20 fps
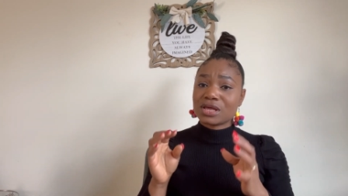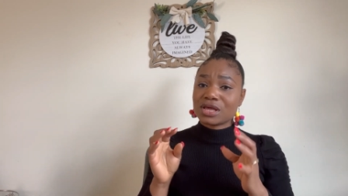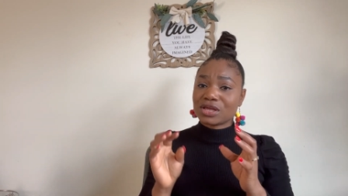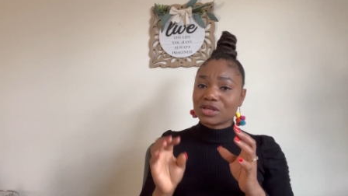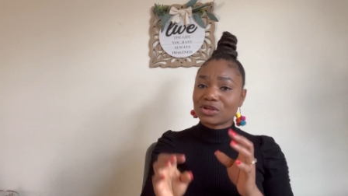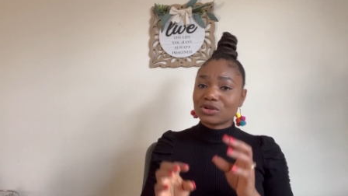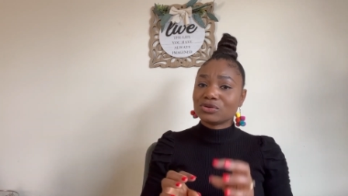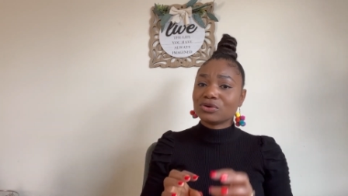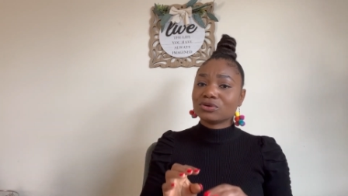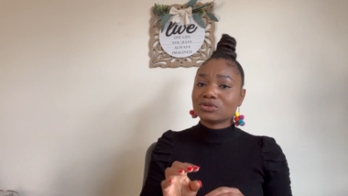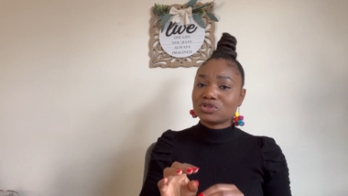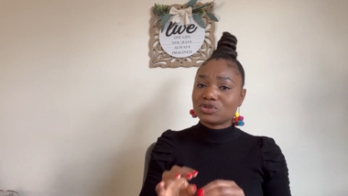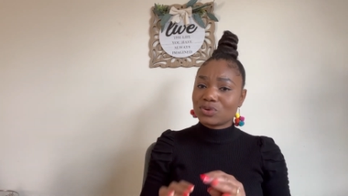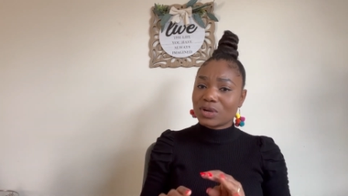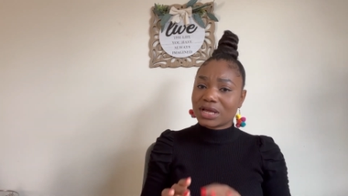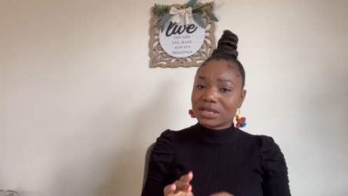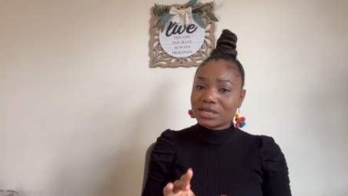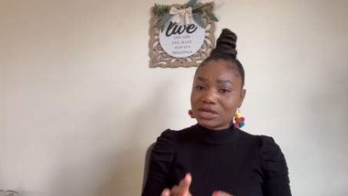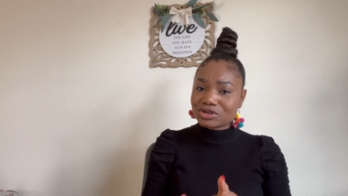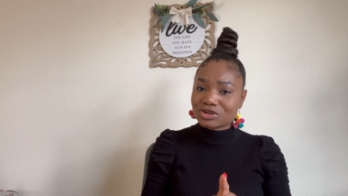do a
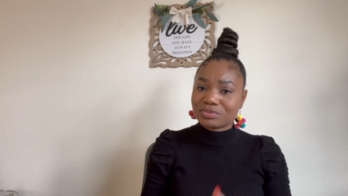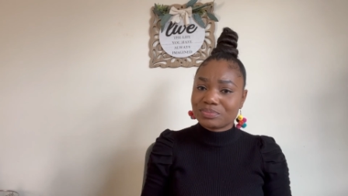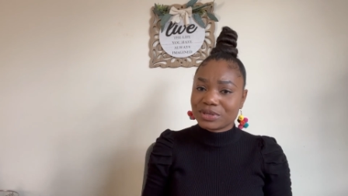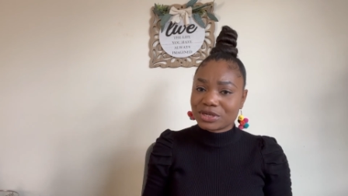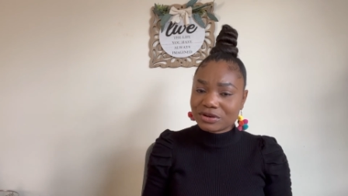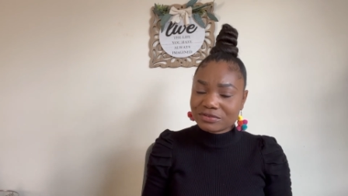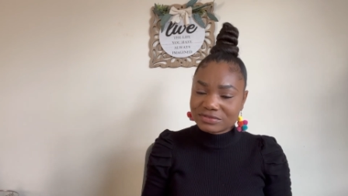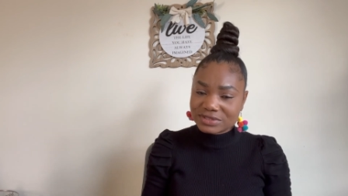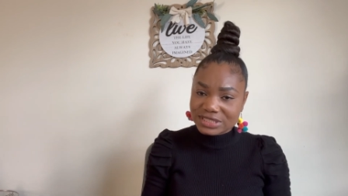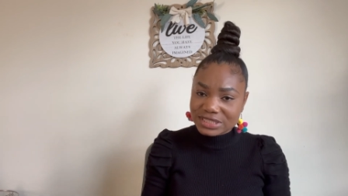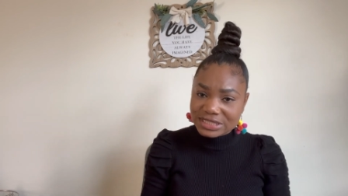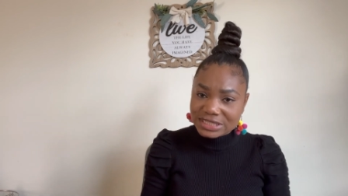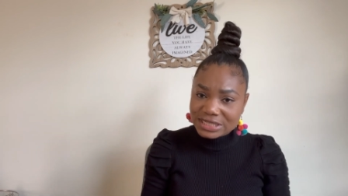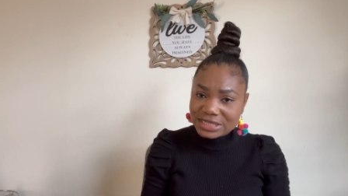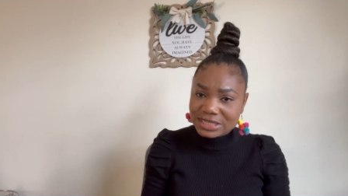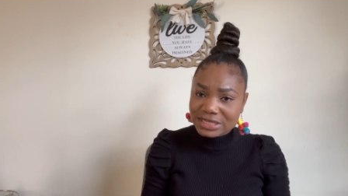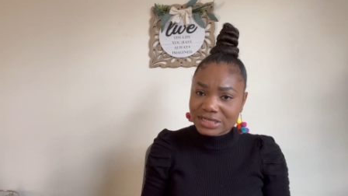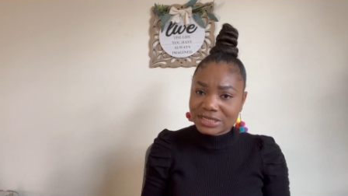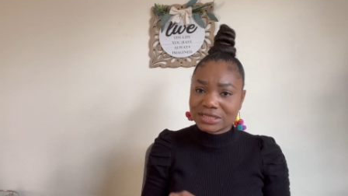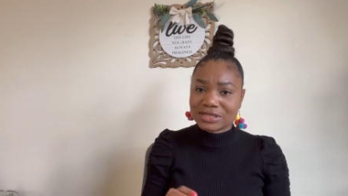little bit of
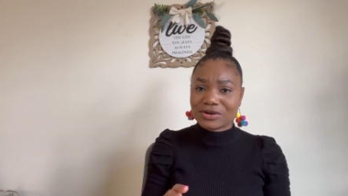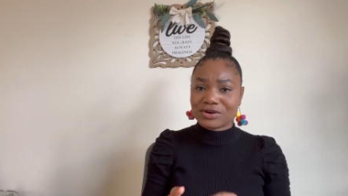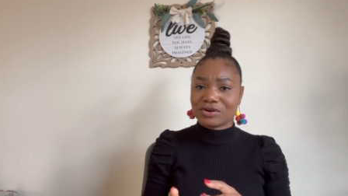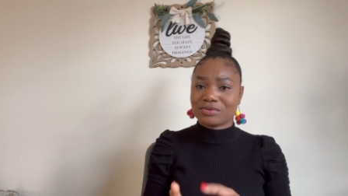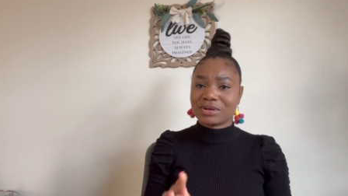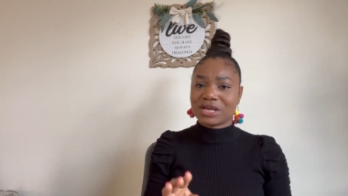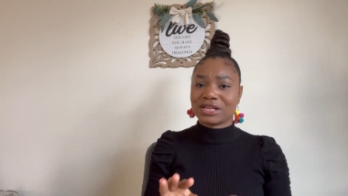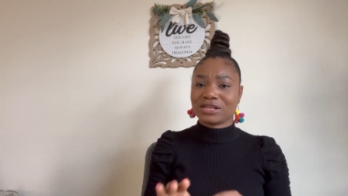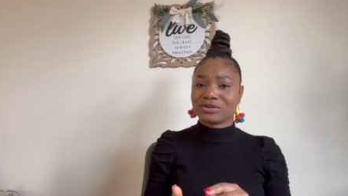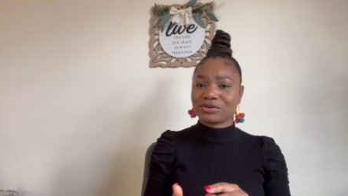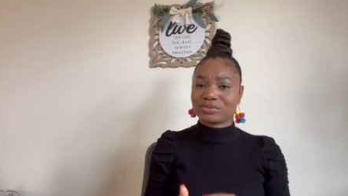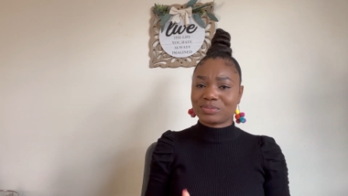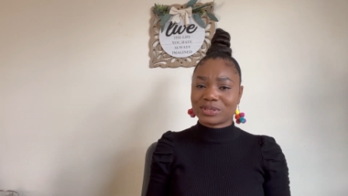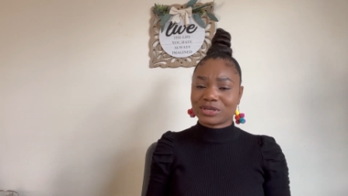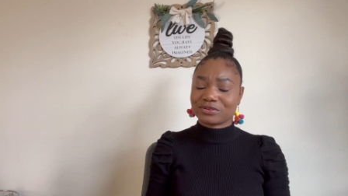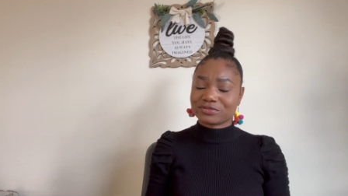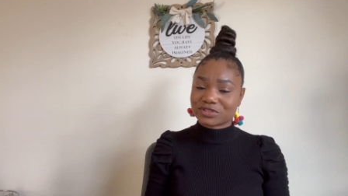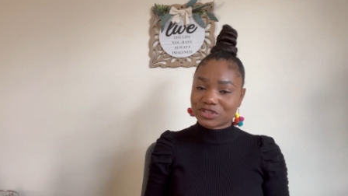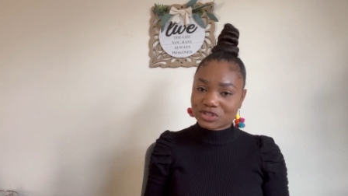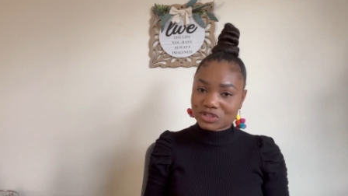digging or a little bit
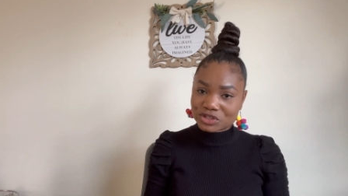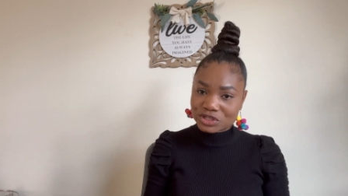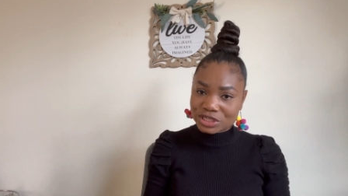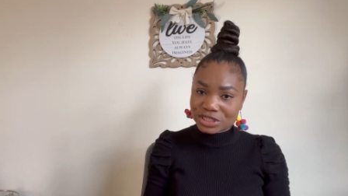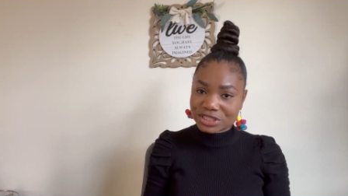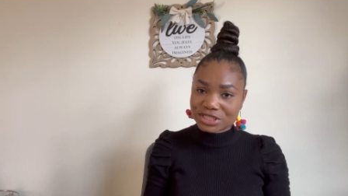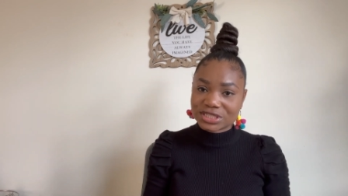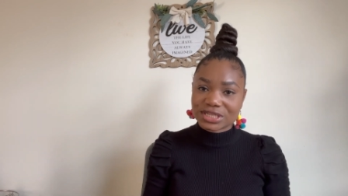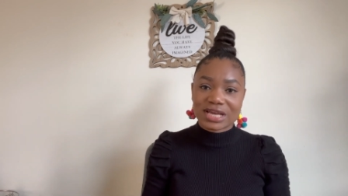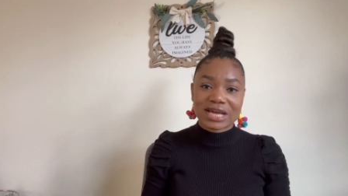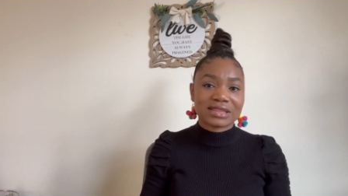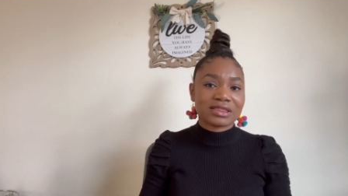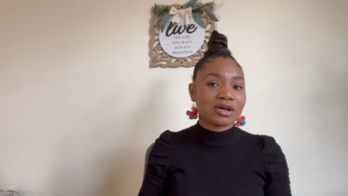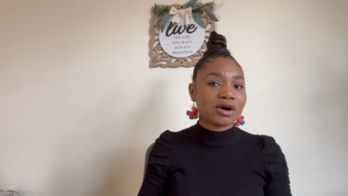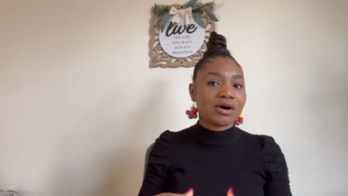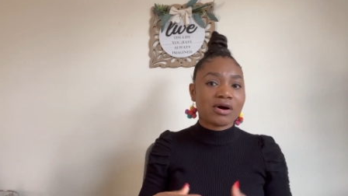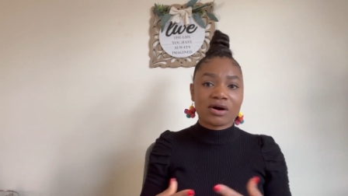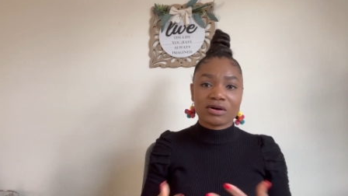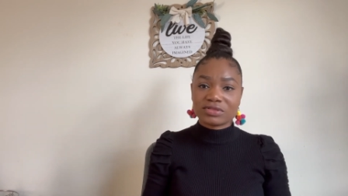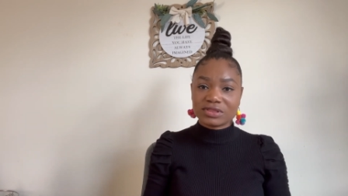of search, and
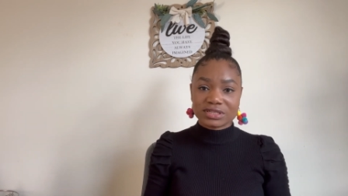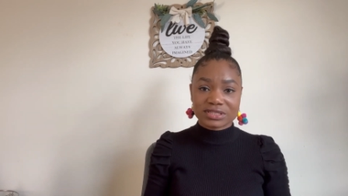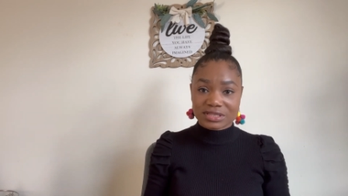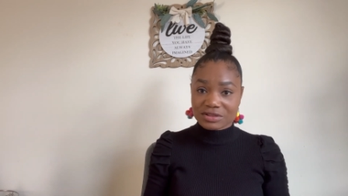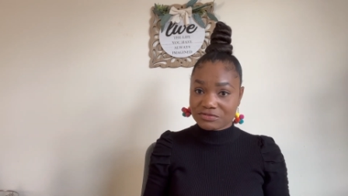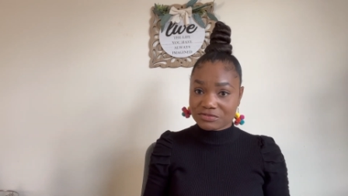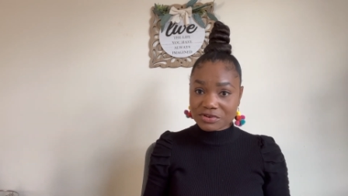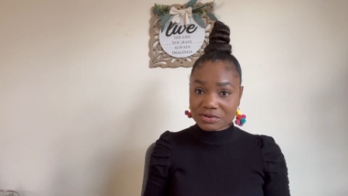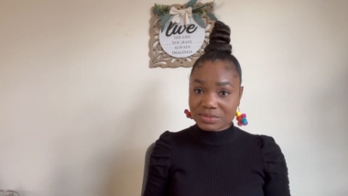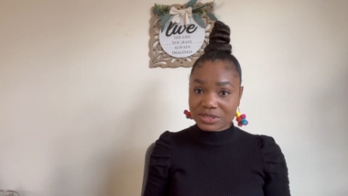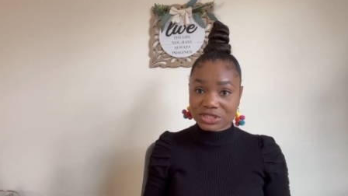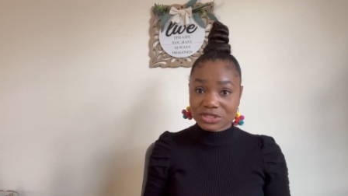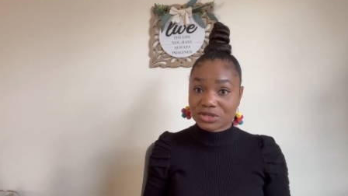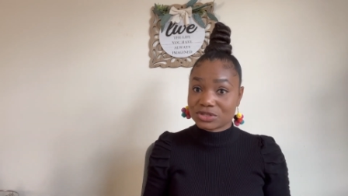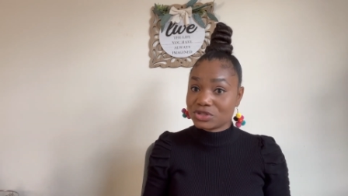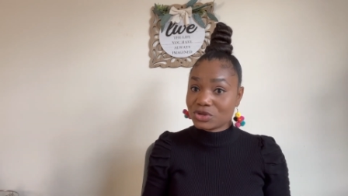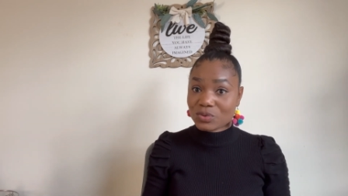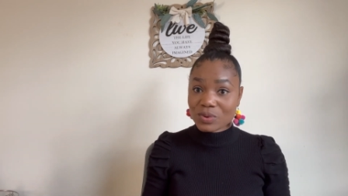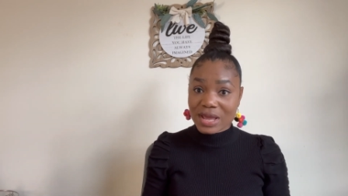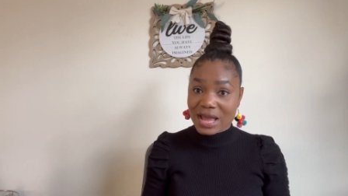all this information
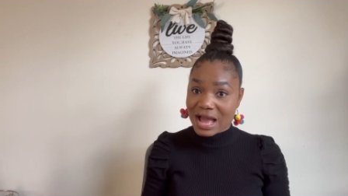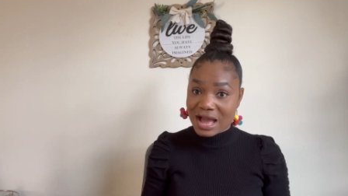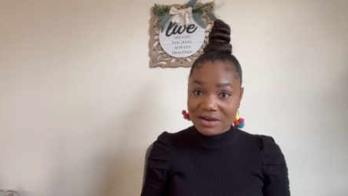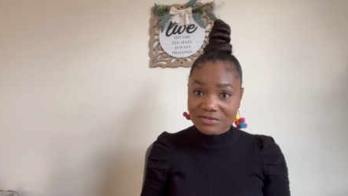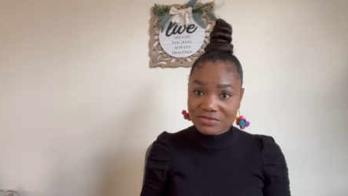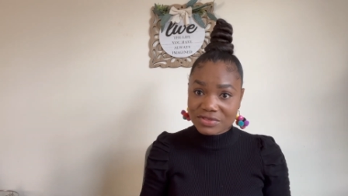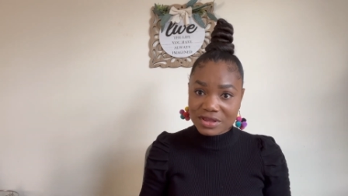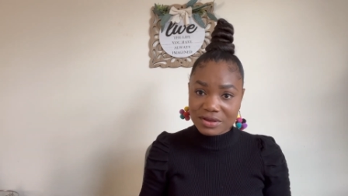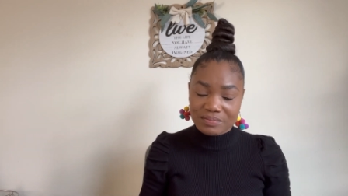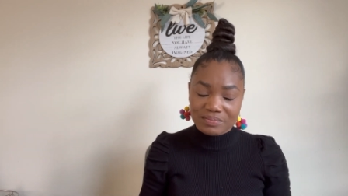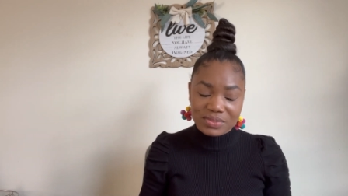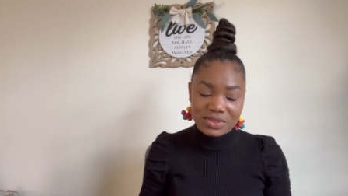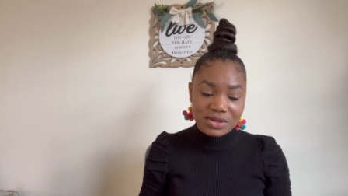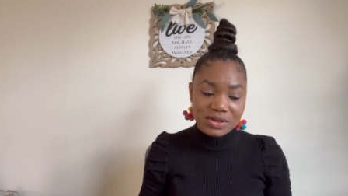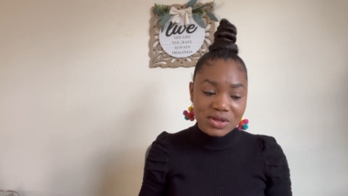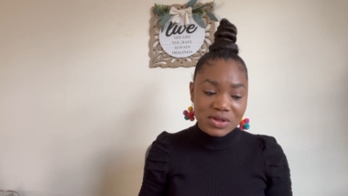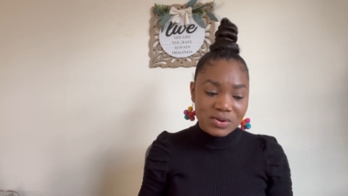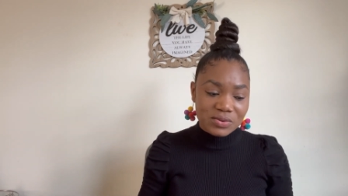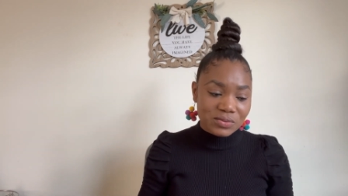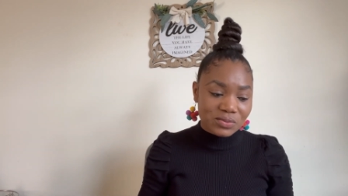you will have them,
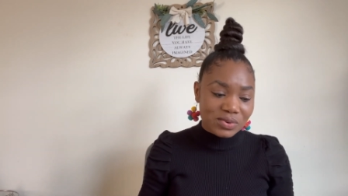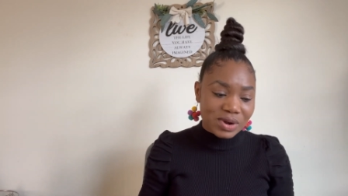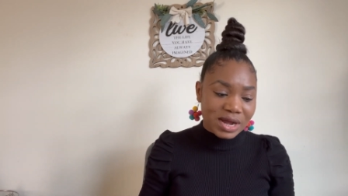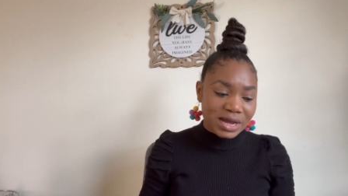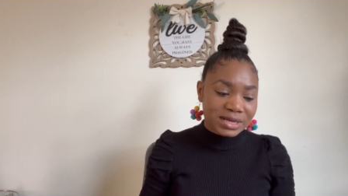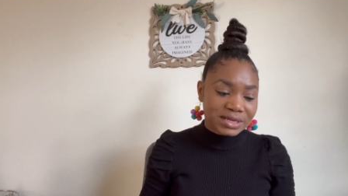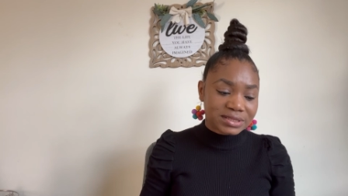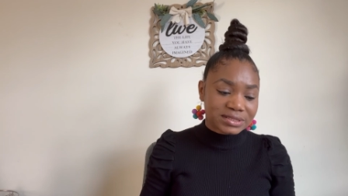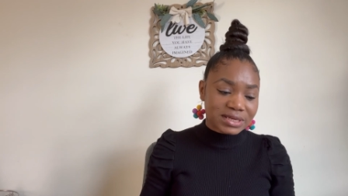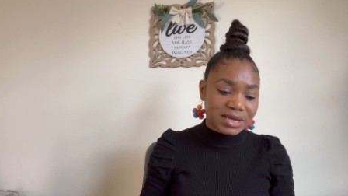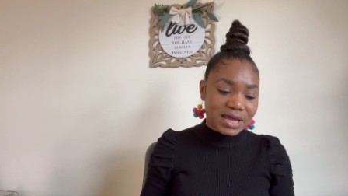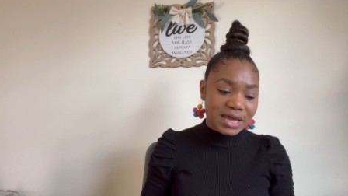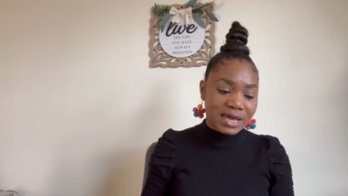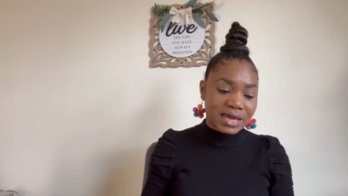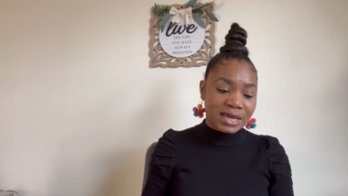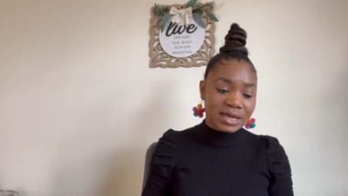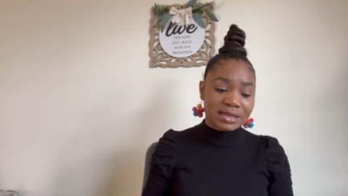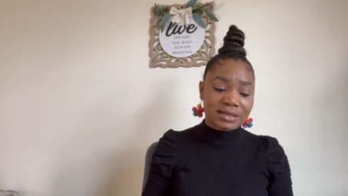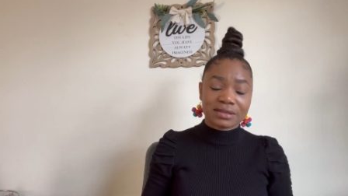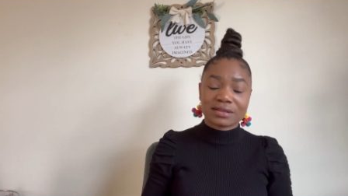right?
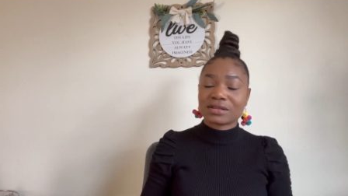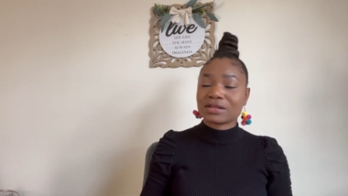And